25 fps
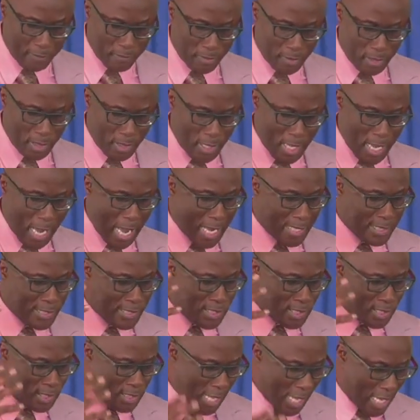them
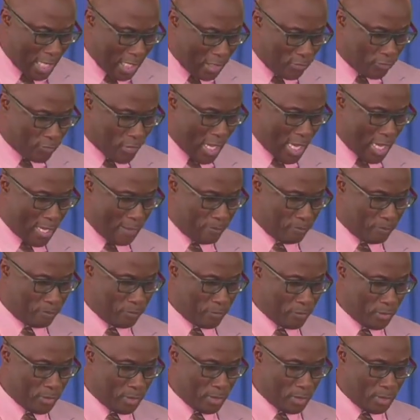and sell
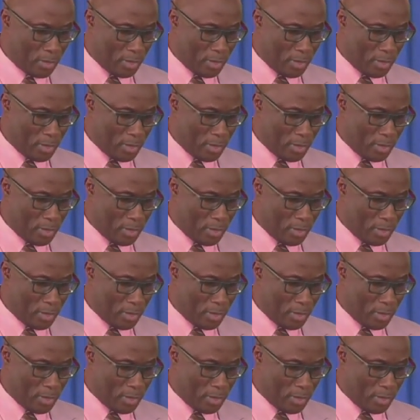them